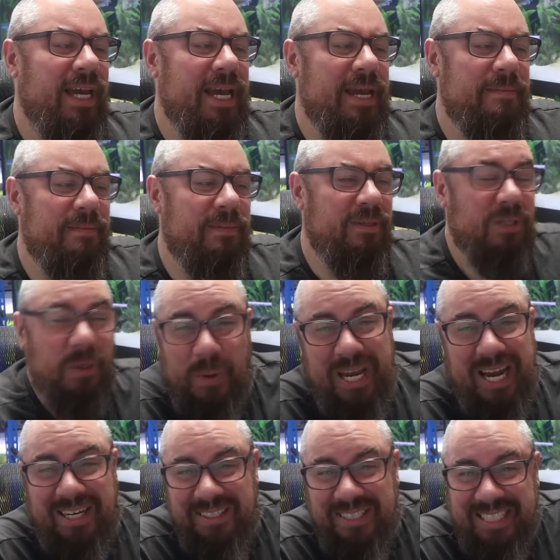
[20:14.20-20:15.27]
It's quite
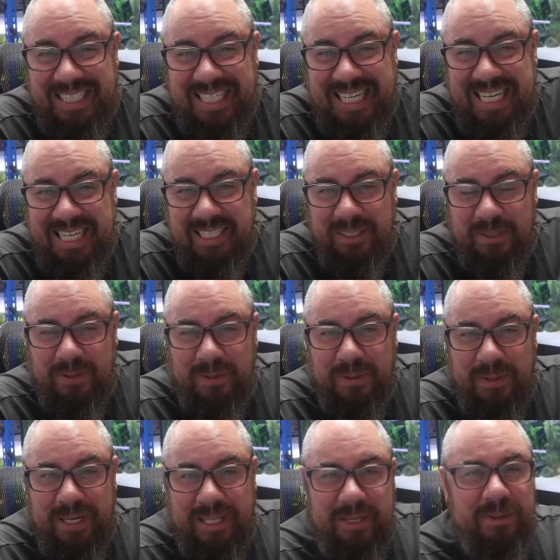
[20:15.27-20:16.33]
hard to see,
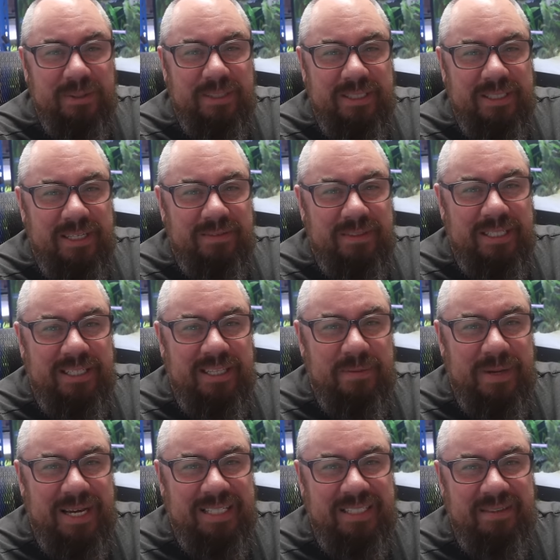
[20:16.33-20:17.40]
so in the auctions that I've seen in the
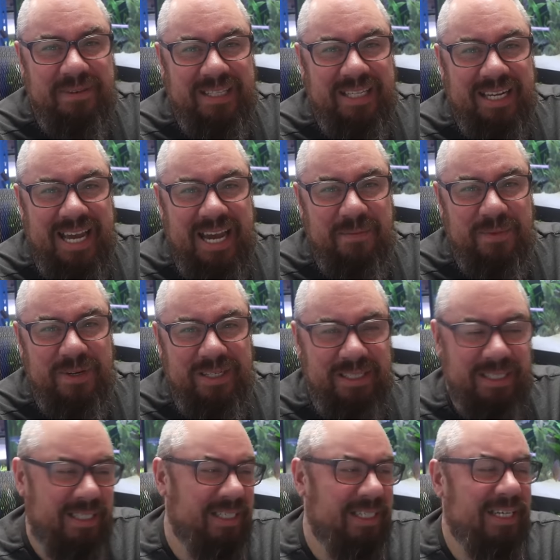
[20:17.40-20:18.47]
past, they've had a camera
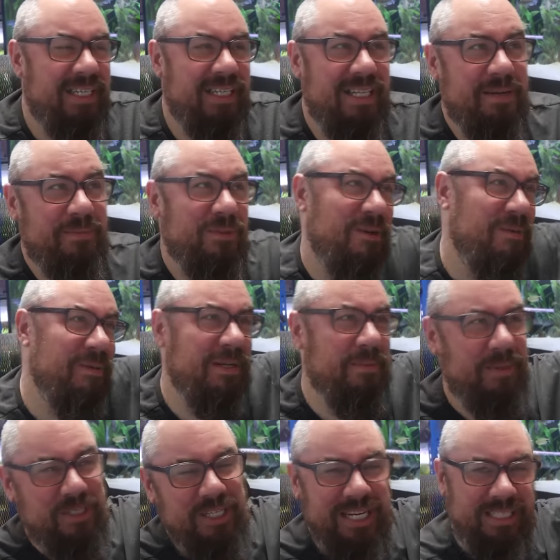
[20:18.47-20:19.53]
and a laptop and a
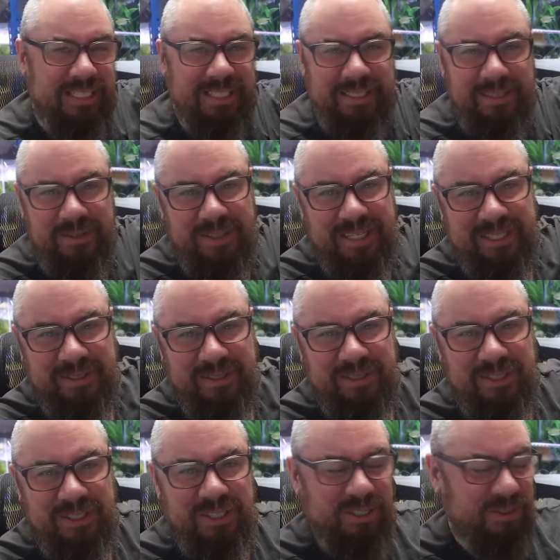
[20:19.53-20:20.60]
projector and all that, so
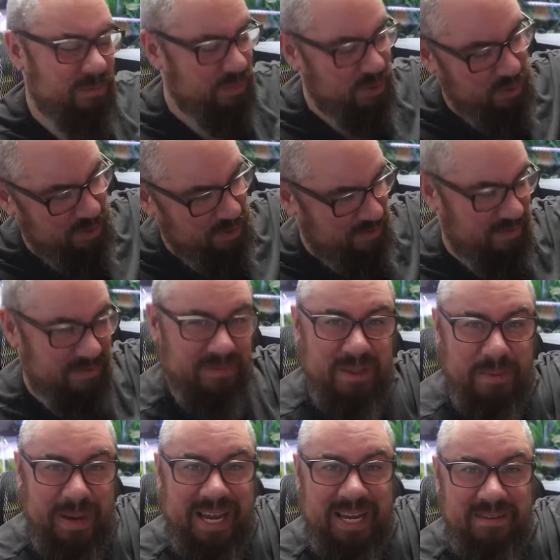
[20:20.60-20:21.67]
you could put
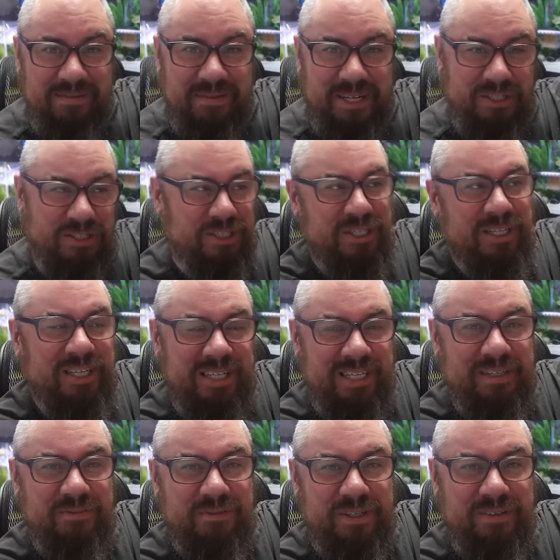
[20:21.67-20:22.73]
the bag of fish
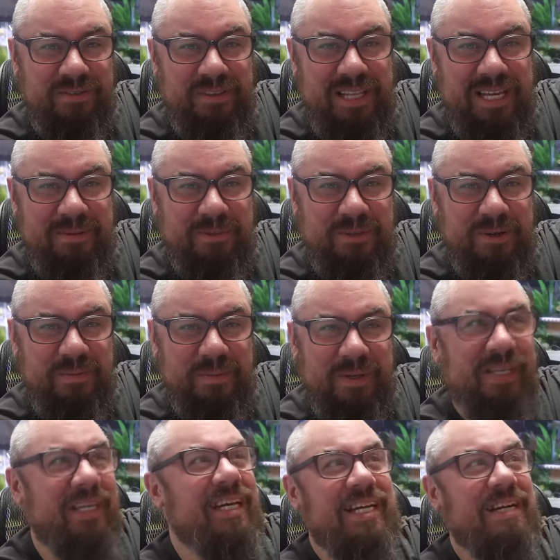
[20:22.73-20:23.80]
in front of the laptop
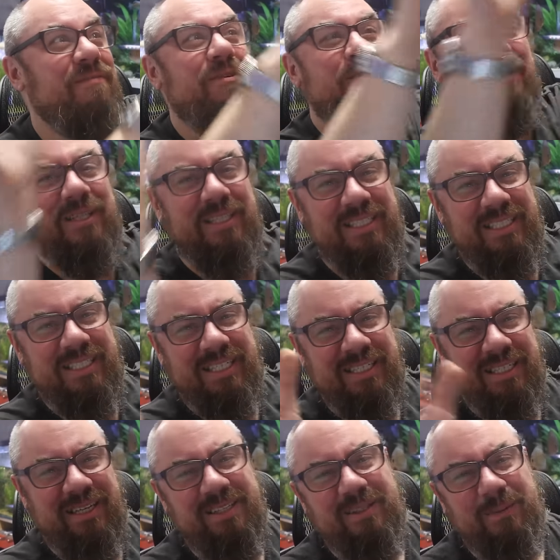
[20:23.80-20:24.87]
and everyone could see it.
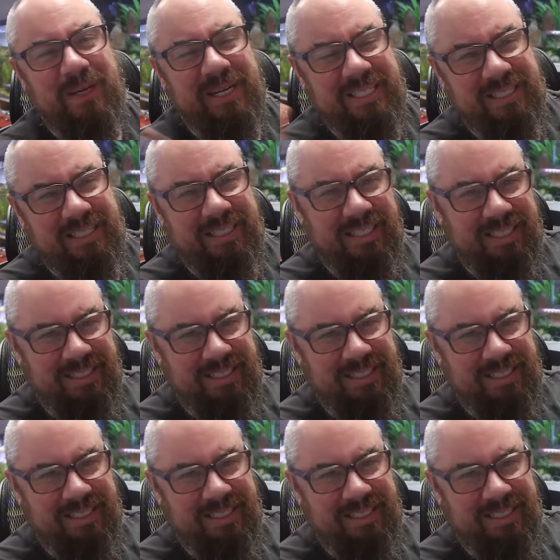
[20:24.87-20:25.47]
Otherwise,